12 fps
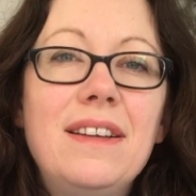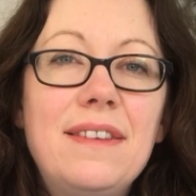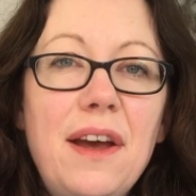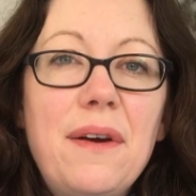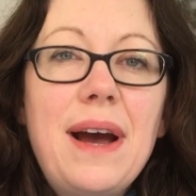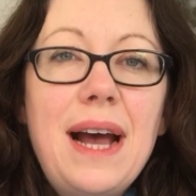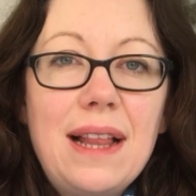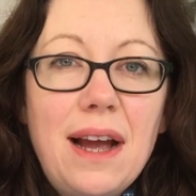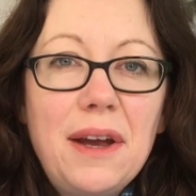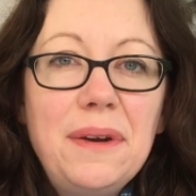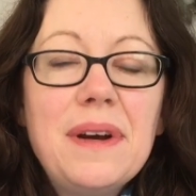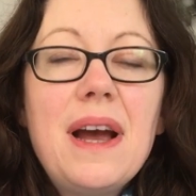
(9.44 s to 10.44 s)
So
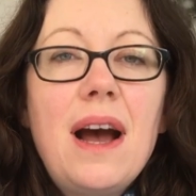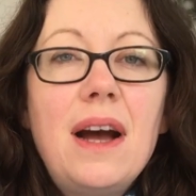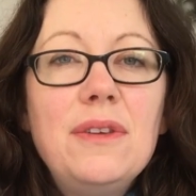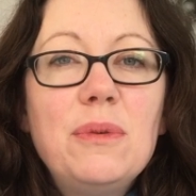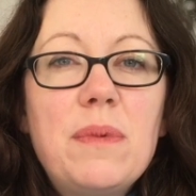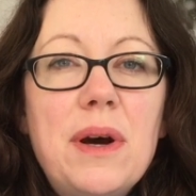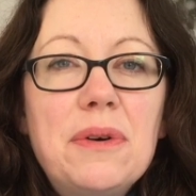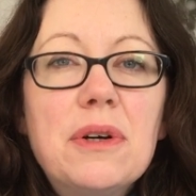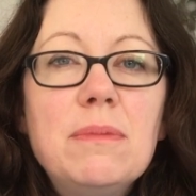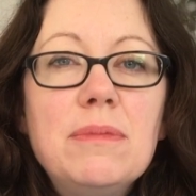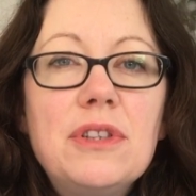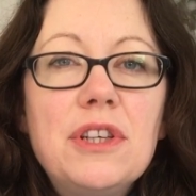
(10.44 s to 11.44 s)
hello and
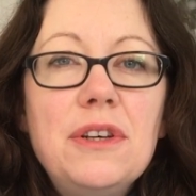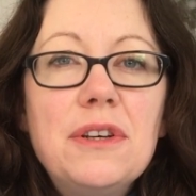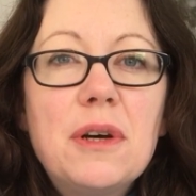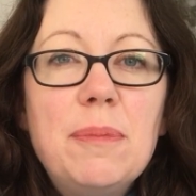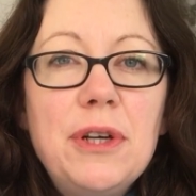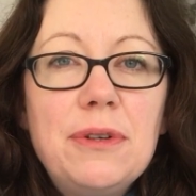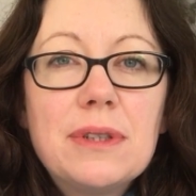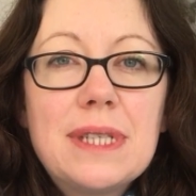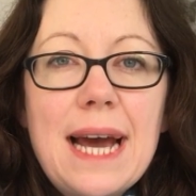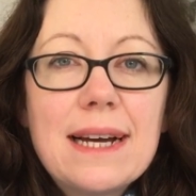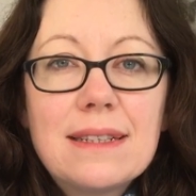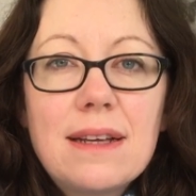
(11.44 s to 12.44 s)
welcome to Caboodle
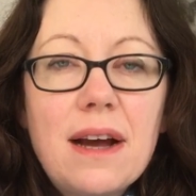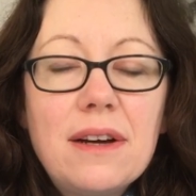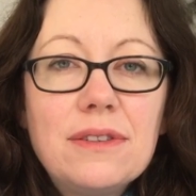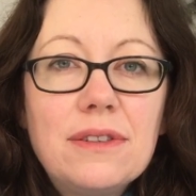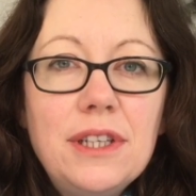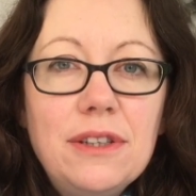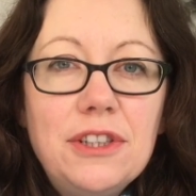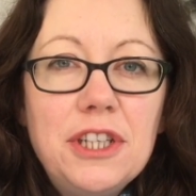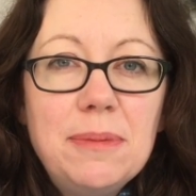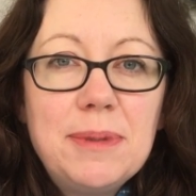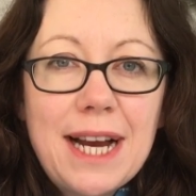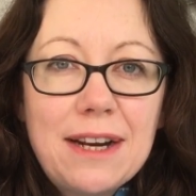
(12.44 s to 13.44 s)
Textiles
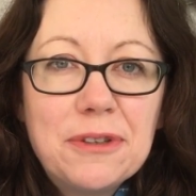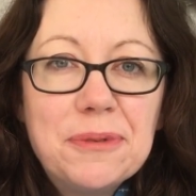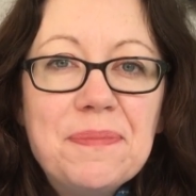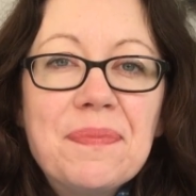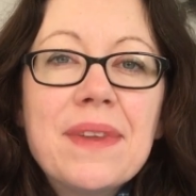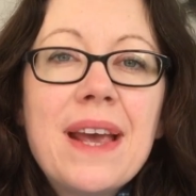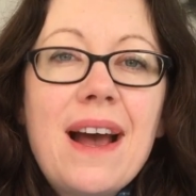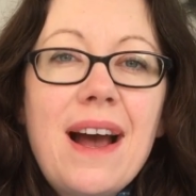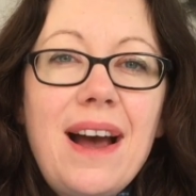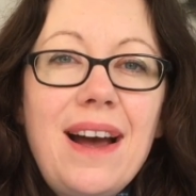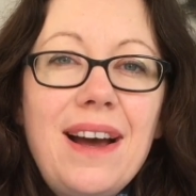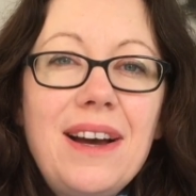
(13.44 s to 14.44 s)
YouTube channel.
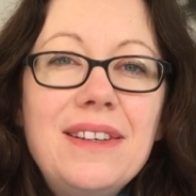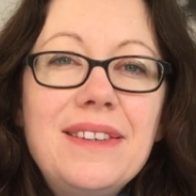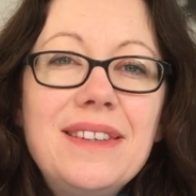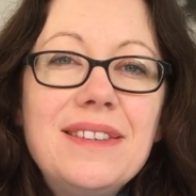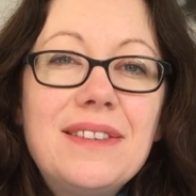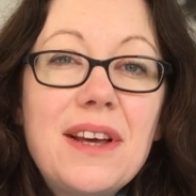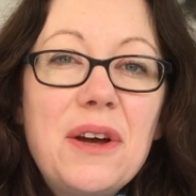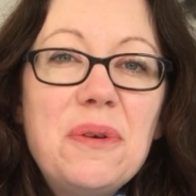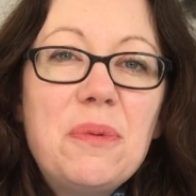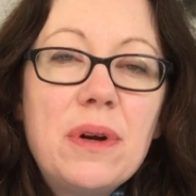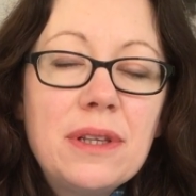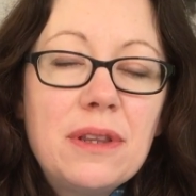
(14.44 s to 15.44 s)
So
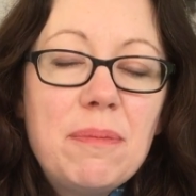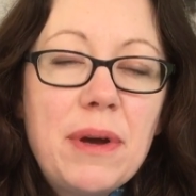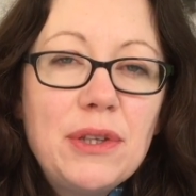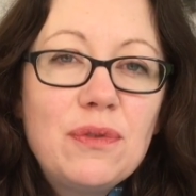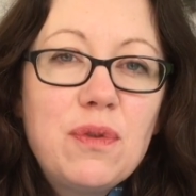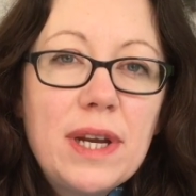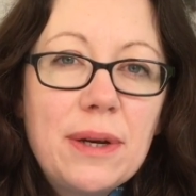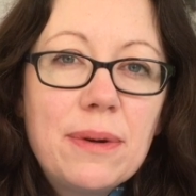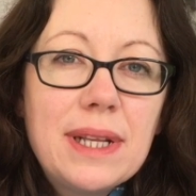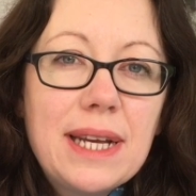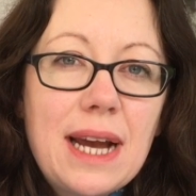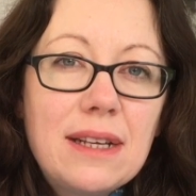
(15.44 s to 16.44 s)
one of the most
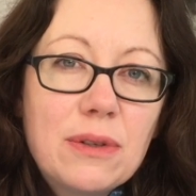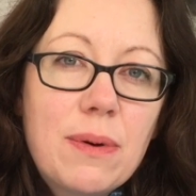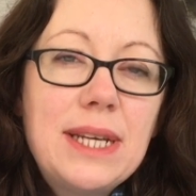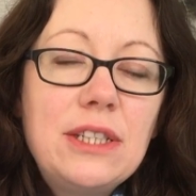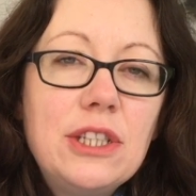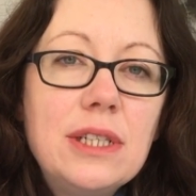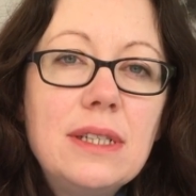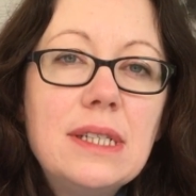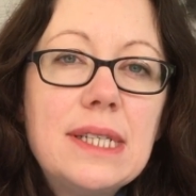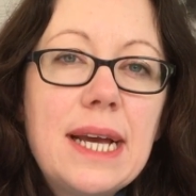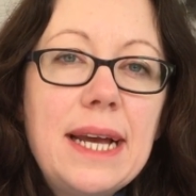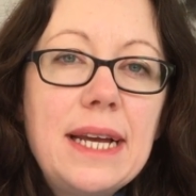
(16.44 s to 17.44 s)
frequently asked
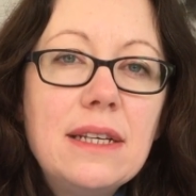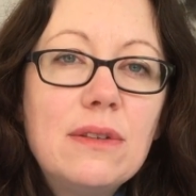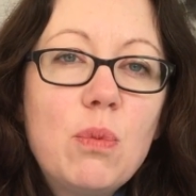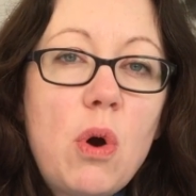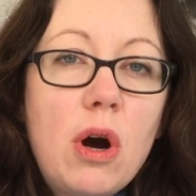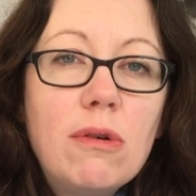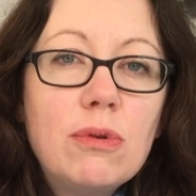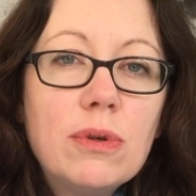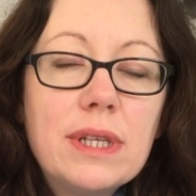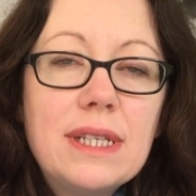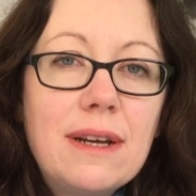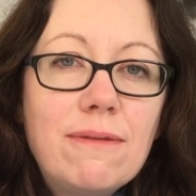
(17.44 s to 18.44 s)
questions is what are all
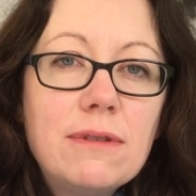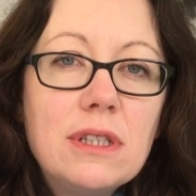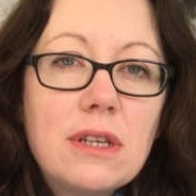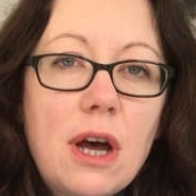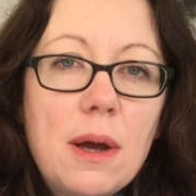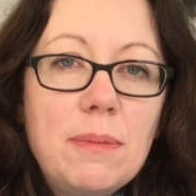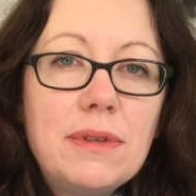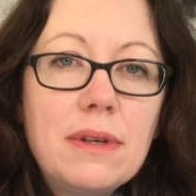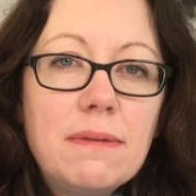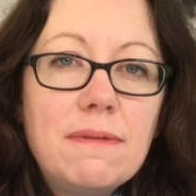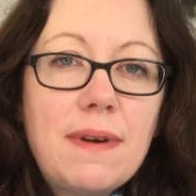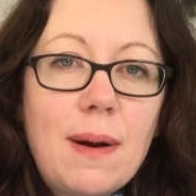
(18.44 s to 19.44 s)
the different types
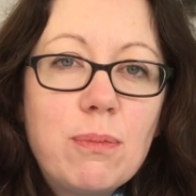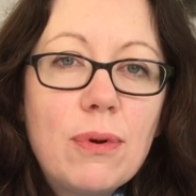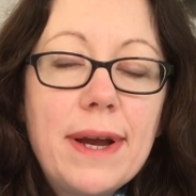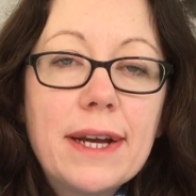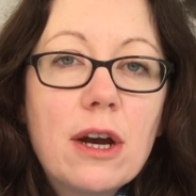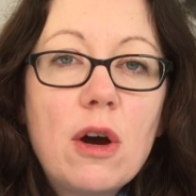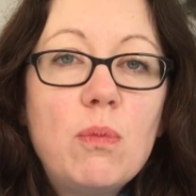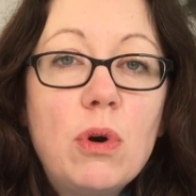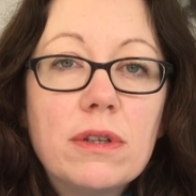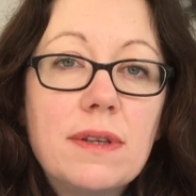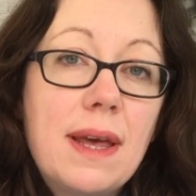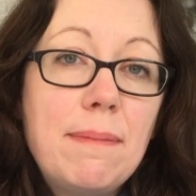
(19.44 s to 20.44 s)
of fabric and
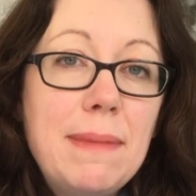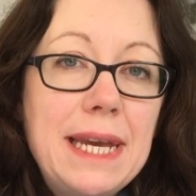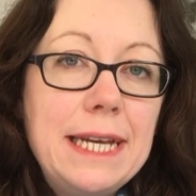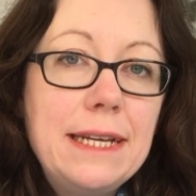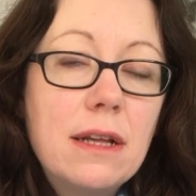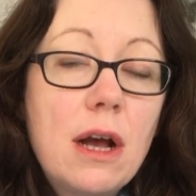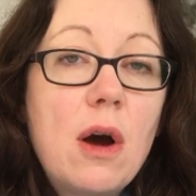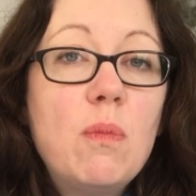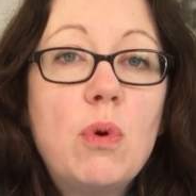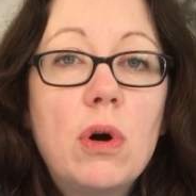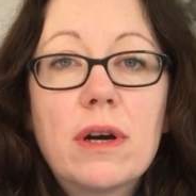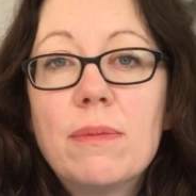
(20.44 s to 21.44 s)
what do they mean
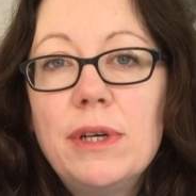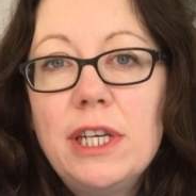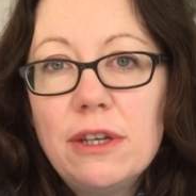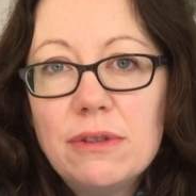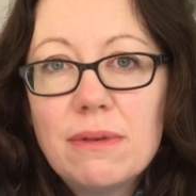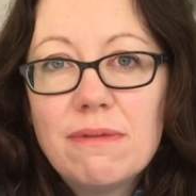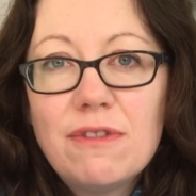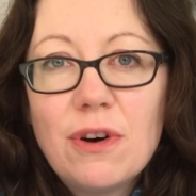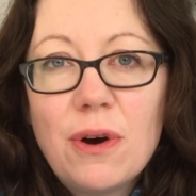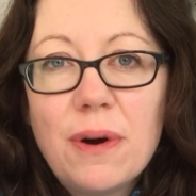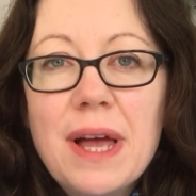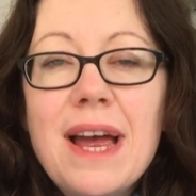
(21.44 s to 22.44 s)
and what can we use them
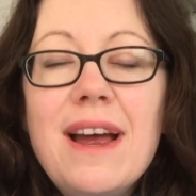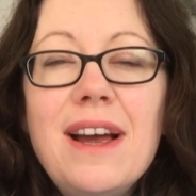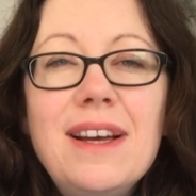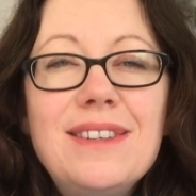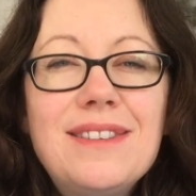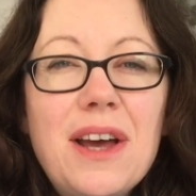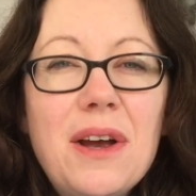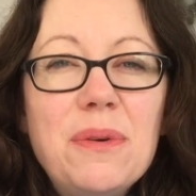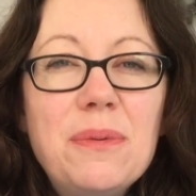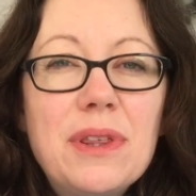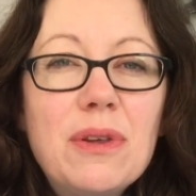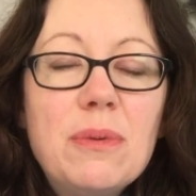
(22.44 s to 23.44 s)
for? So
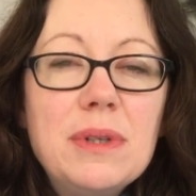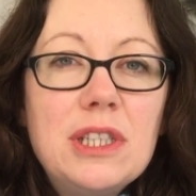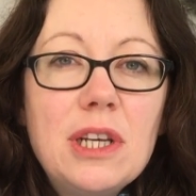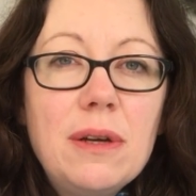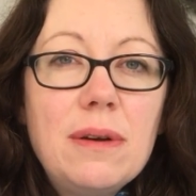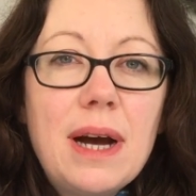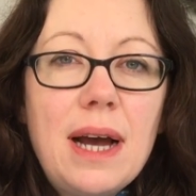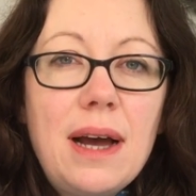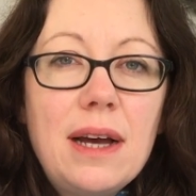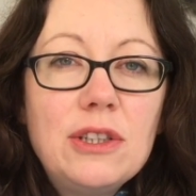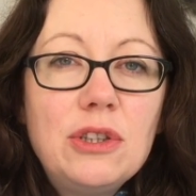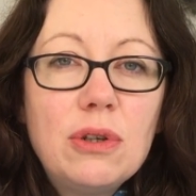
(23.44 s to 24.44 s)
we thought we'd do
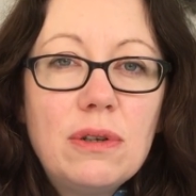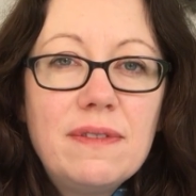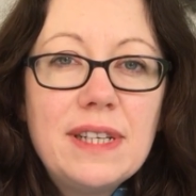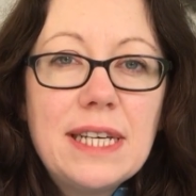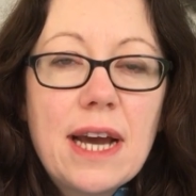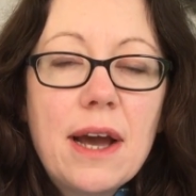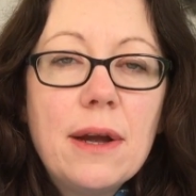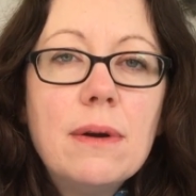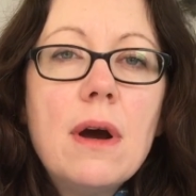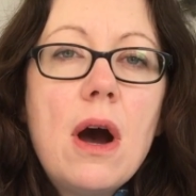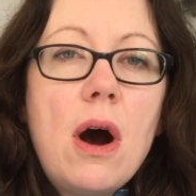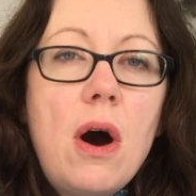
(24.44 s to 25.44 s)
a short video
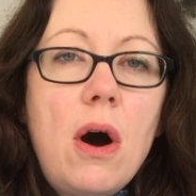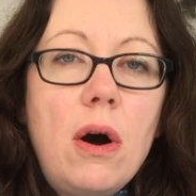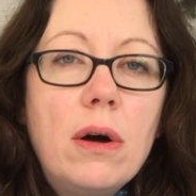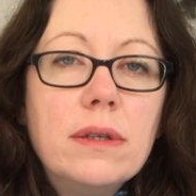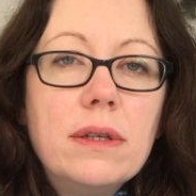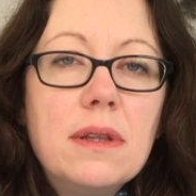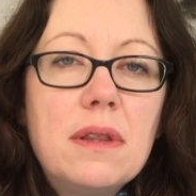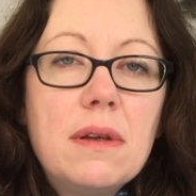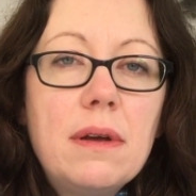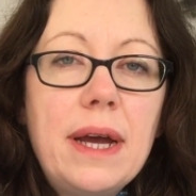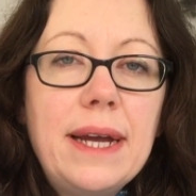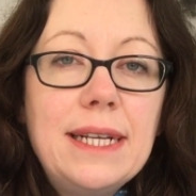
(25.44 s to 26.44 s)
on
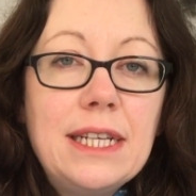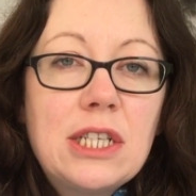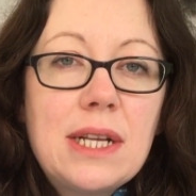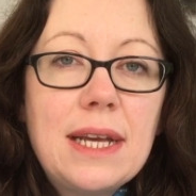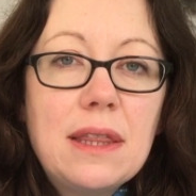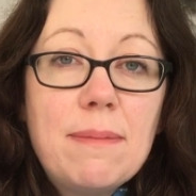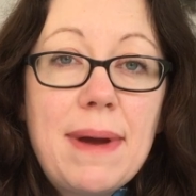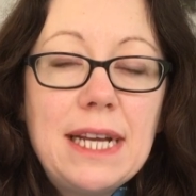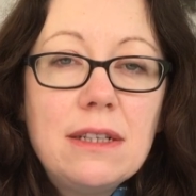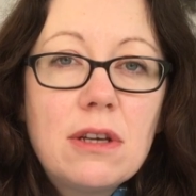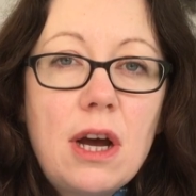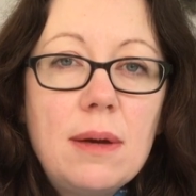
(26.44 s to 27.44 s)
initially the
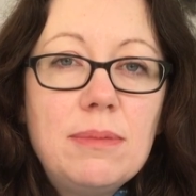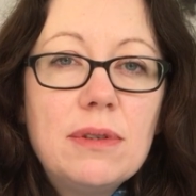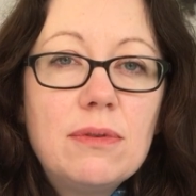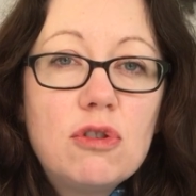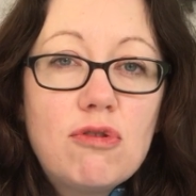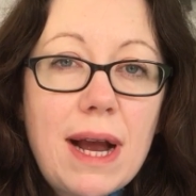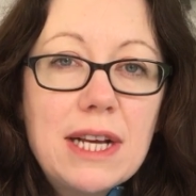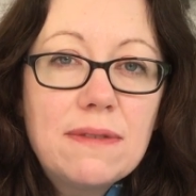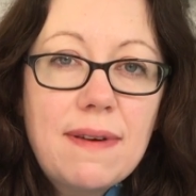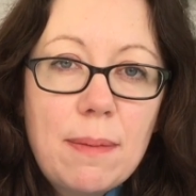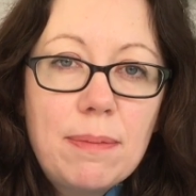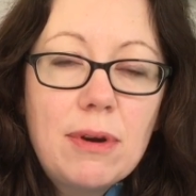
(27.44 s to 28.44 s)
main types of stretch
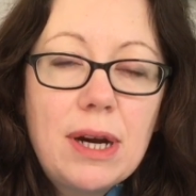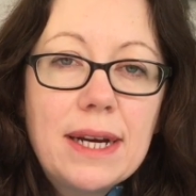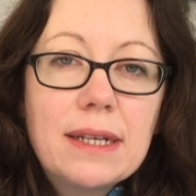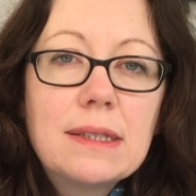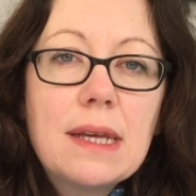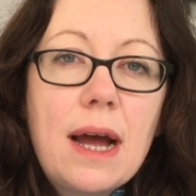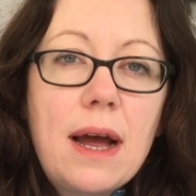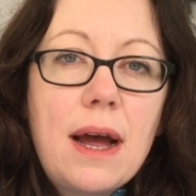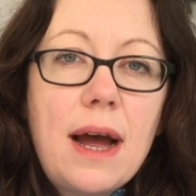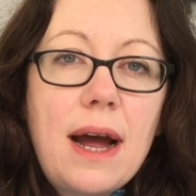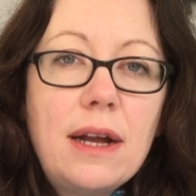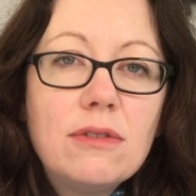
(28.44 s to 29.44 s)
fabrics
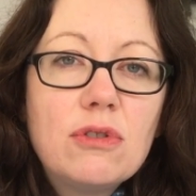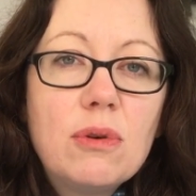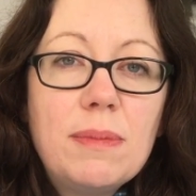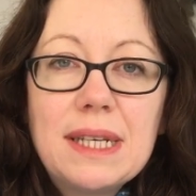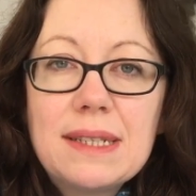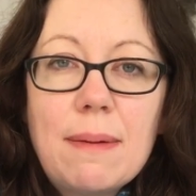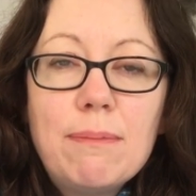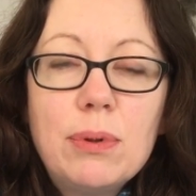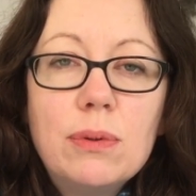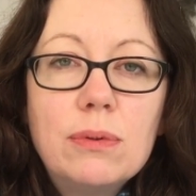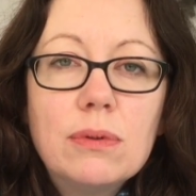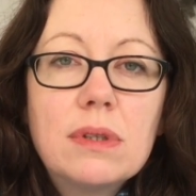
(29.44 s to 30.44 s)
and some
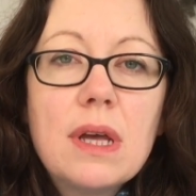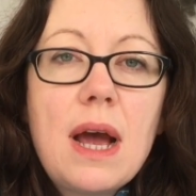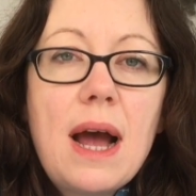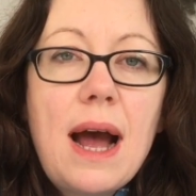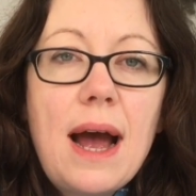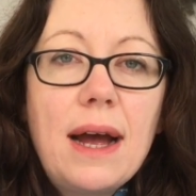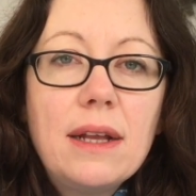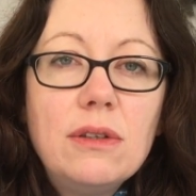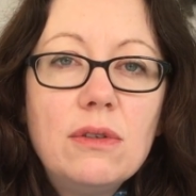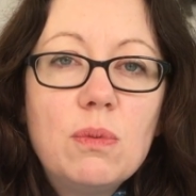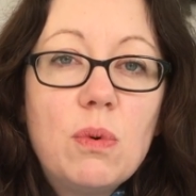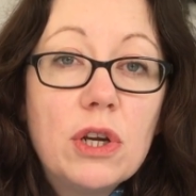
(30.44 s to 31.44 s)
examples
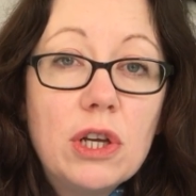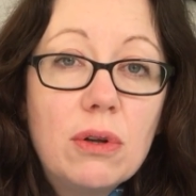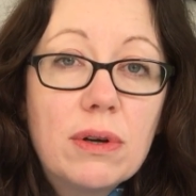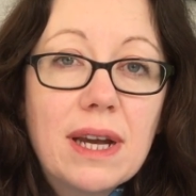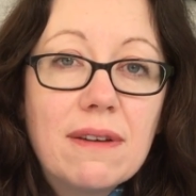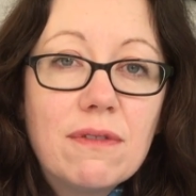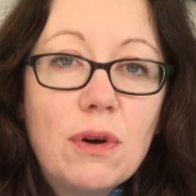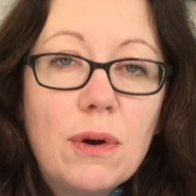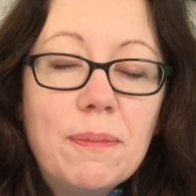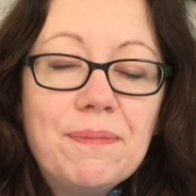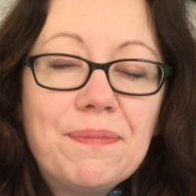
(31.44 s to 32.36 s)
and what you're looking for.